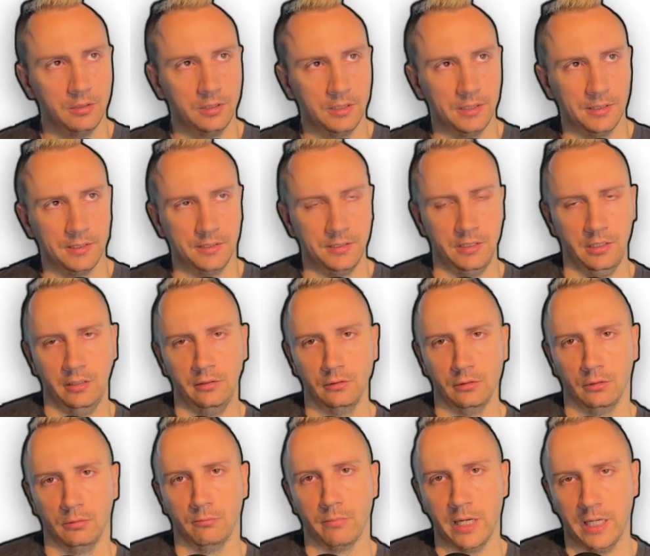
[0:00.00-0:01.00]

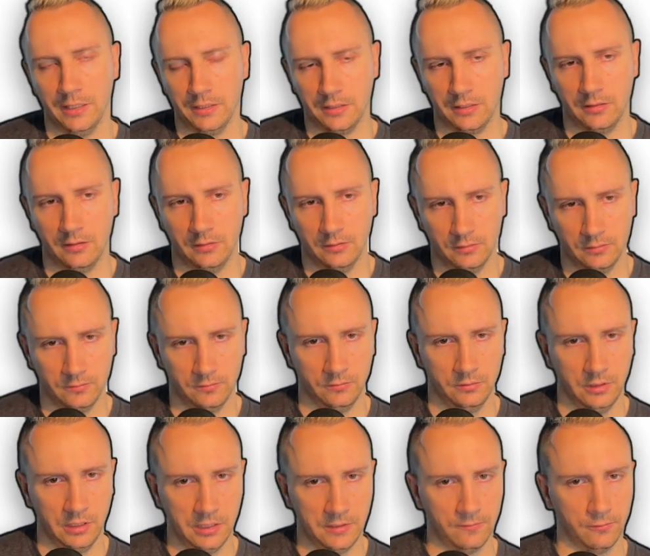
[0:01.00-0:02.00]
Signal mask
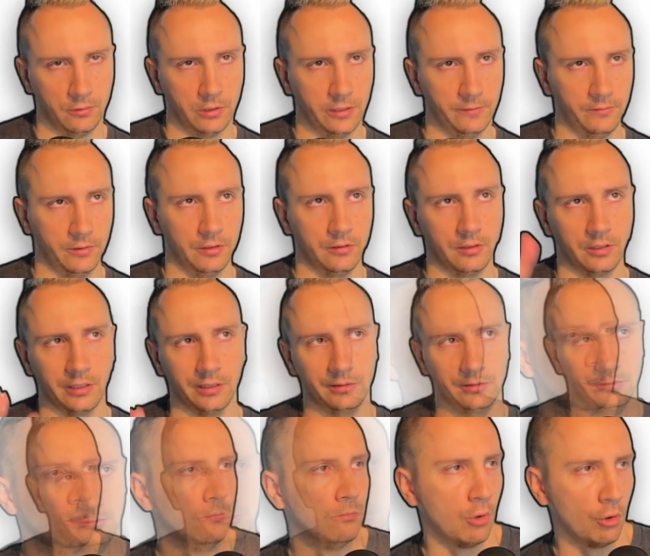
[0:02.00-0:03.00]
is for every thread.
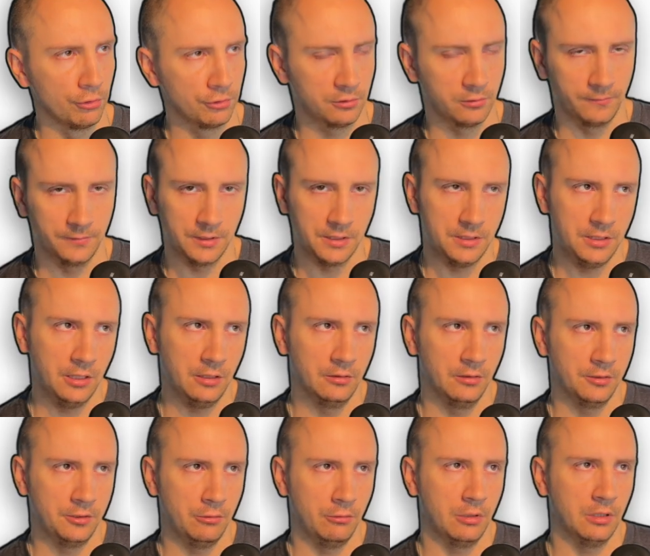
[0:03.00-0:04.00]
Most of the
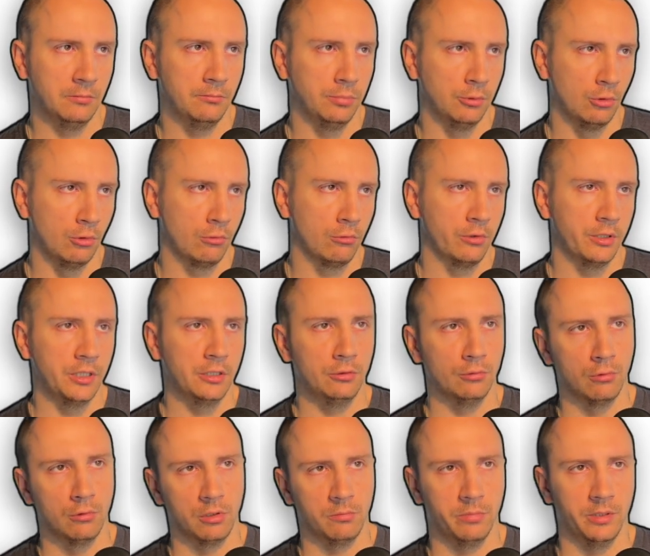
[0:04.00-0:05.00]
signals you can block or
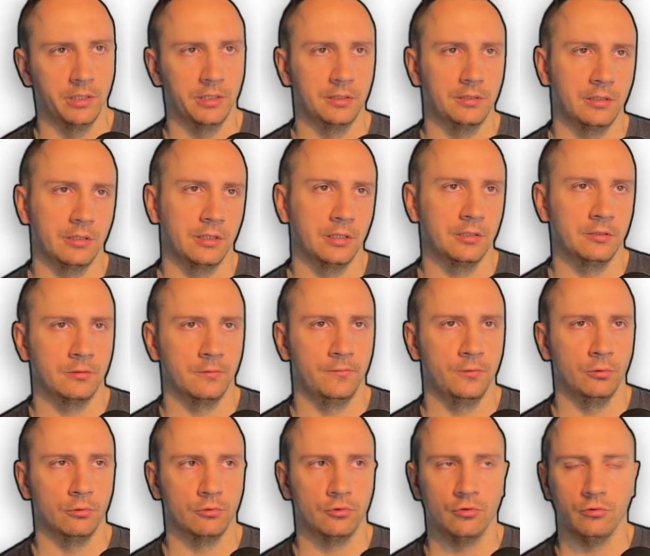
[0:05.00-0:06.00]
ignore by threads of
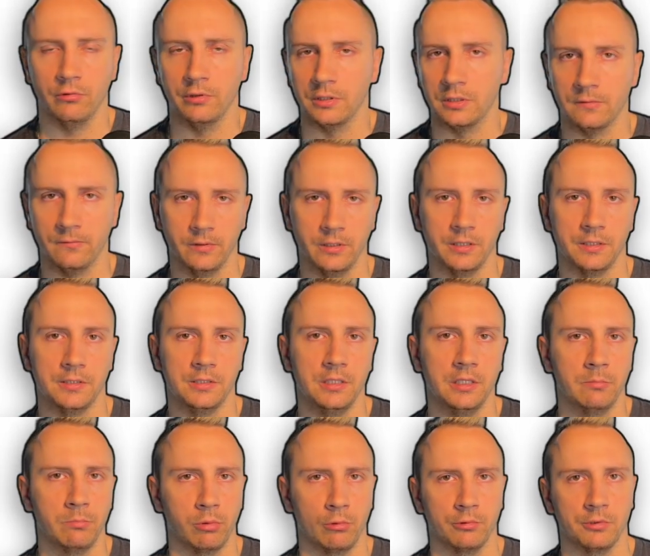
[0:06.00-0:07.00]
your choice via
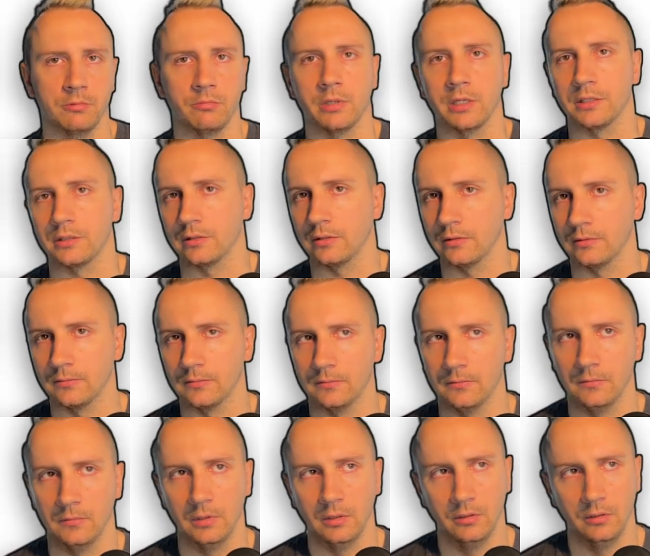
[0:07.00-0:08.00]
sigproc mask.
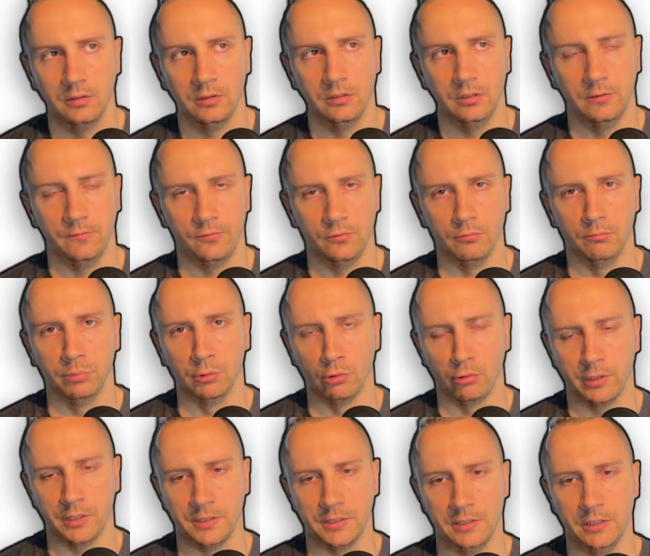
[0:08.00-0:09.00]
If you
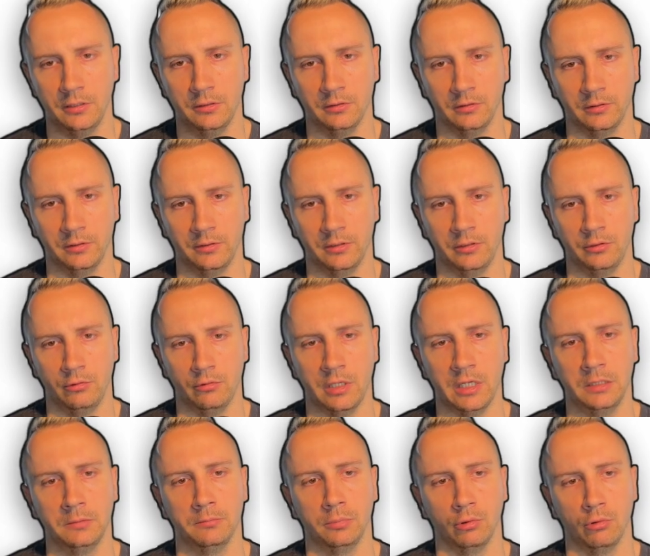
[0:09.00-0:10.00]
block a signal and then you
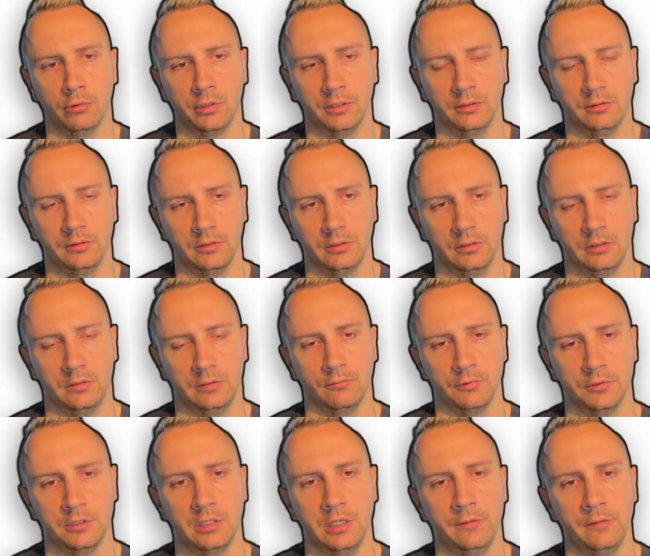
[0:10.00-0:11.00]
unblock it and it
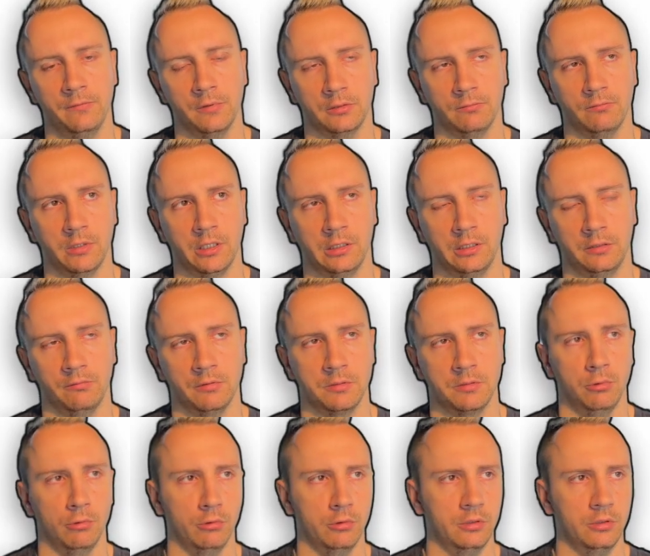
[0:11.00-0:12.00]
was delivered while it was
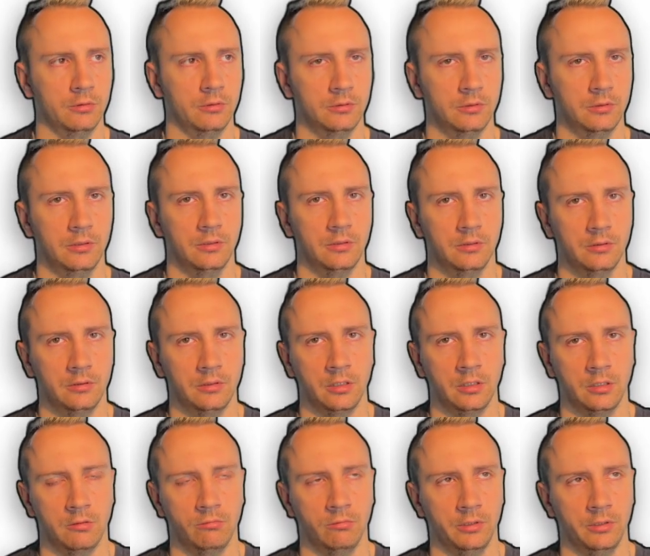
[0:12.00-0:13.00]
blocked, then
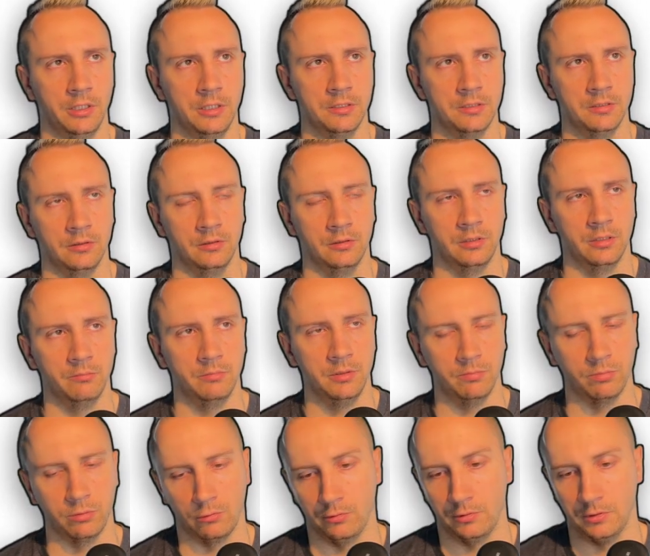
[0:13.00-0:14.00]
it will instantly be
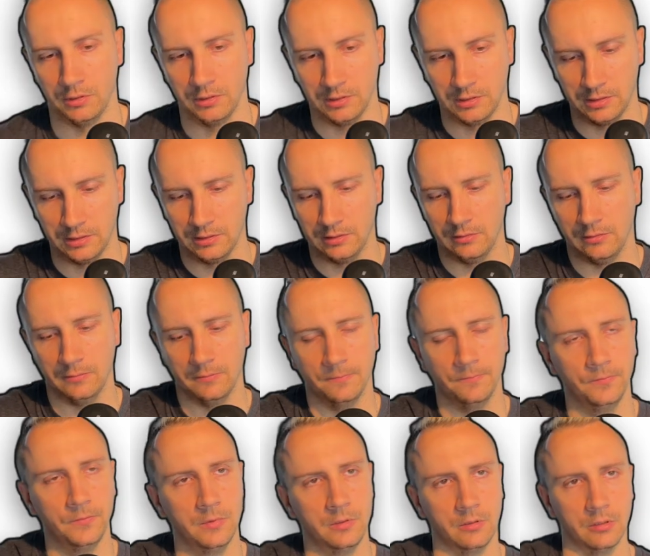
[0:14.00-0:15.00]
processed.
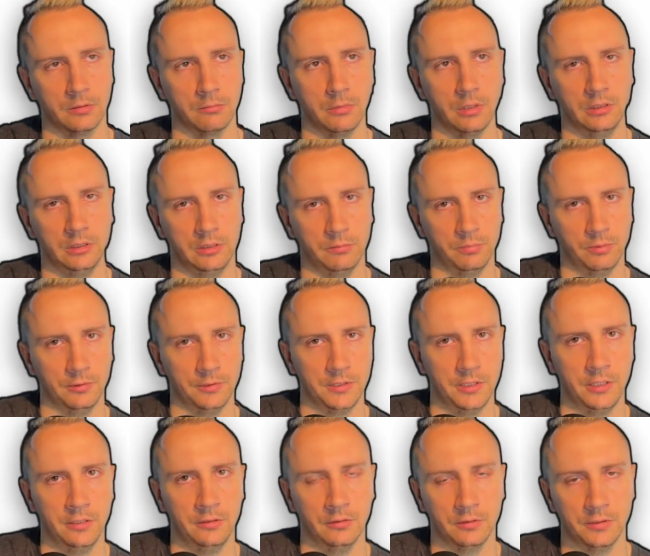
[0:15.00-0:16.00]
And multiple
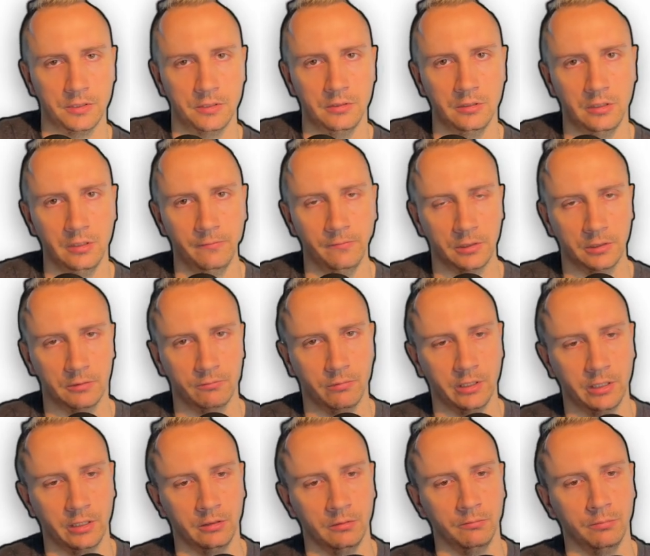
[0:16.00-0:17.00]
signals delivered
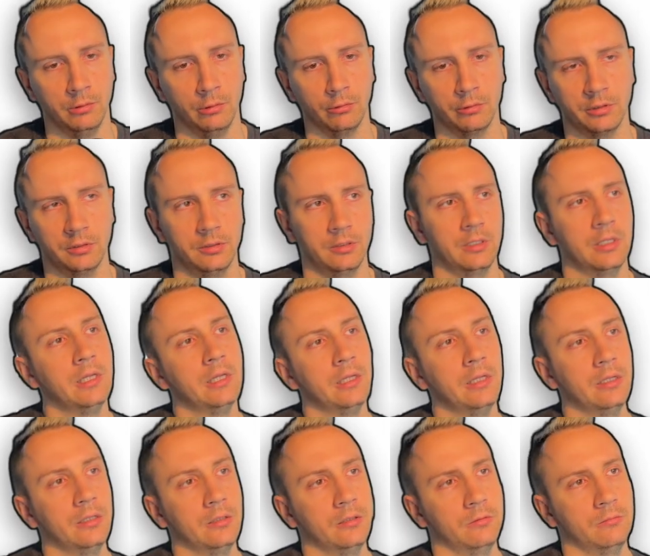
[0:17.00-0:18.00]
while blocked
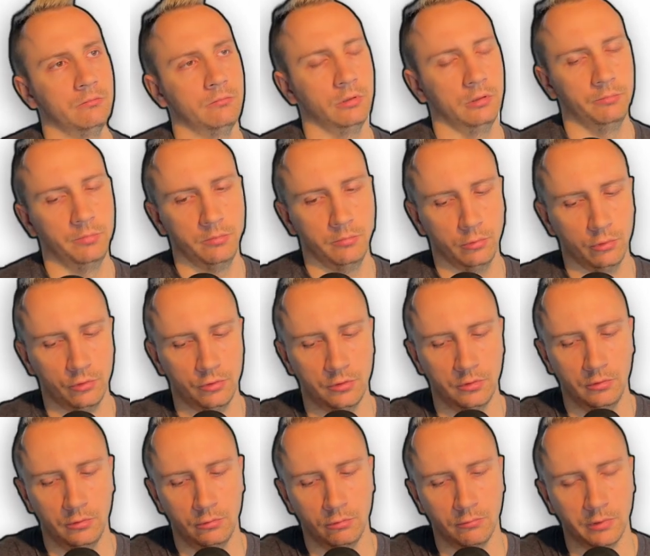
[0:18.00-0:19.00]
will be merged
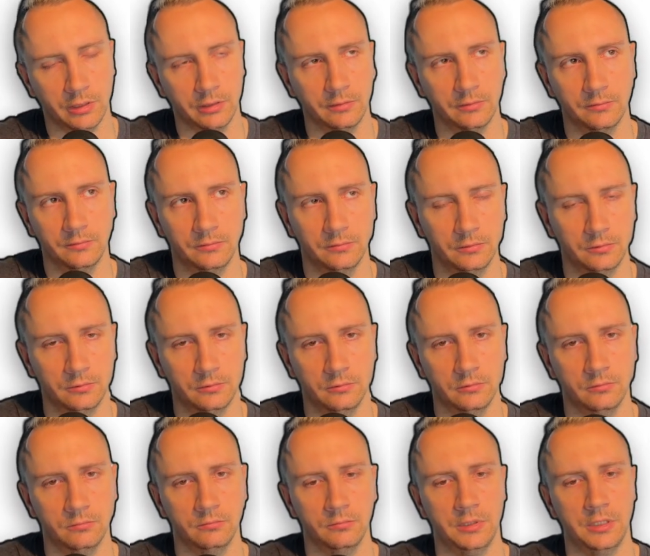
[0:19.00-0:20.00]
into one.
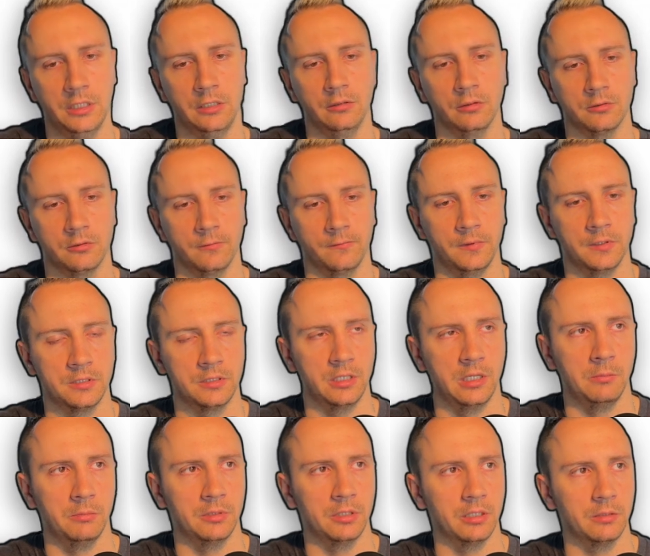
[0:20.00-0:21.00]
Signals of the
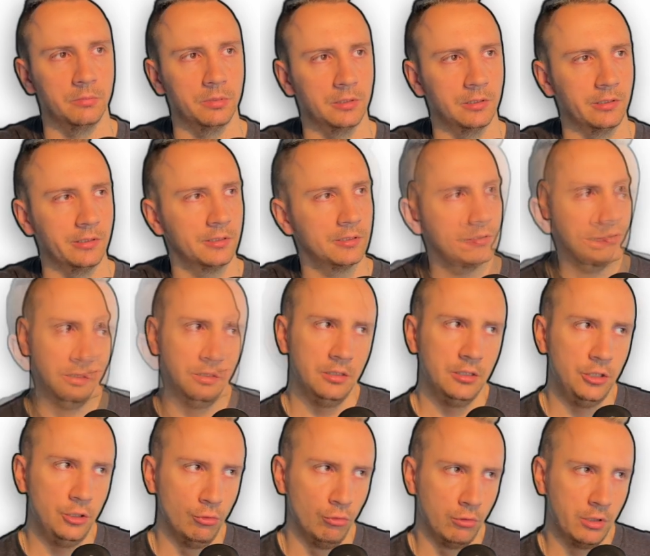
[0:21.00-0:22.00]
same type at least.
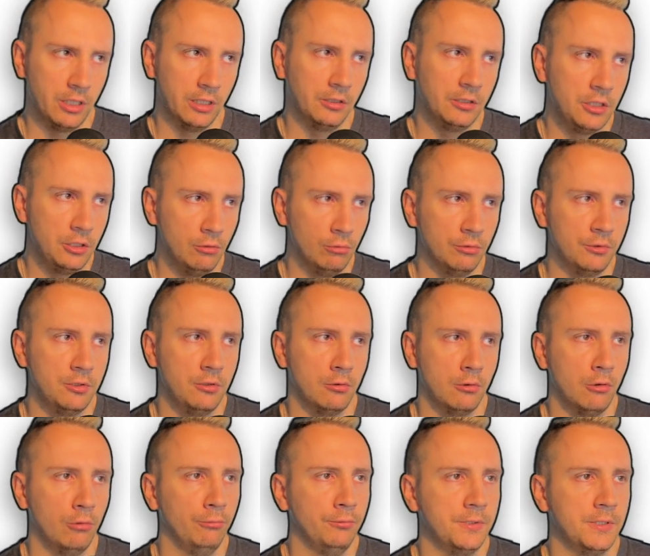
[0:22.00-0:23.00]
You can use your
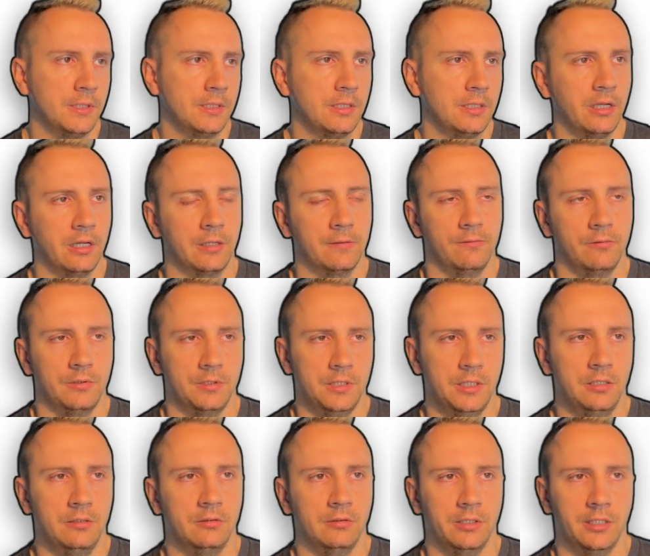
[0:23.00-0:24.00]
own stack for
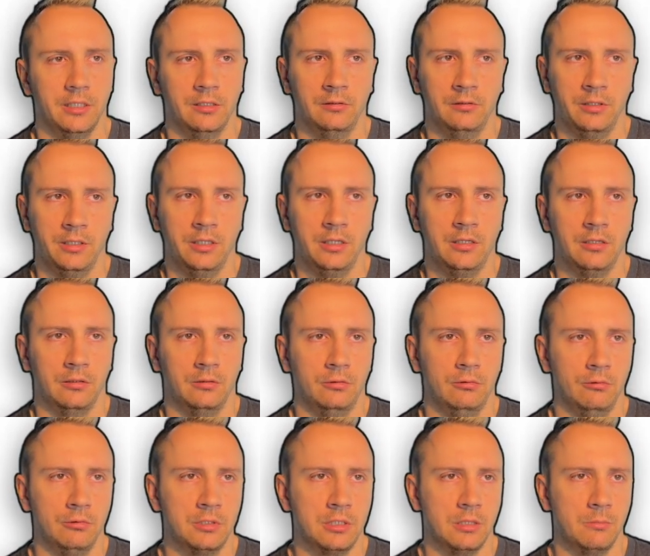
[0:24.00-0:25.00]
signal handling and
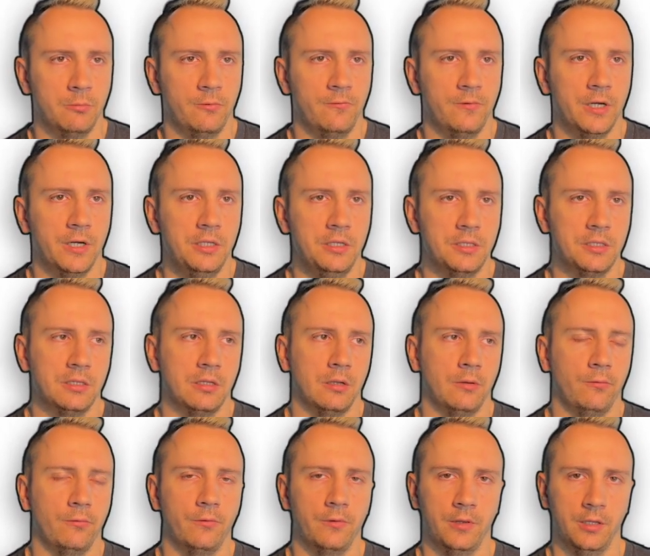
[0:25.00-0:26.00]
do some funny
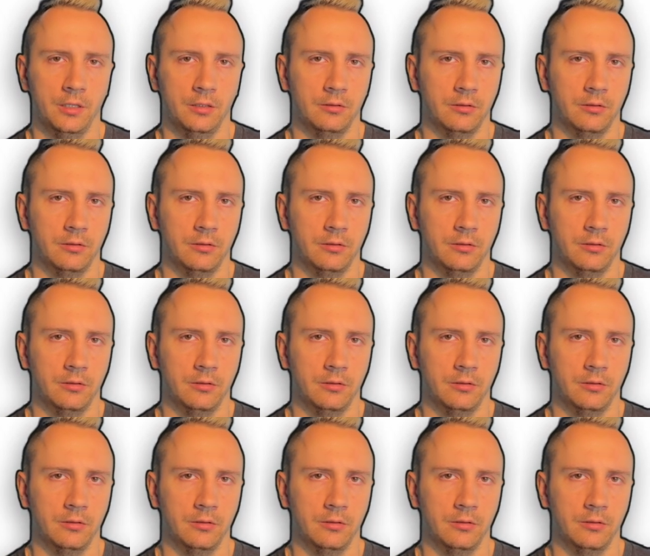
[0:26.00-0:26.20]
stuff with it,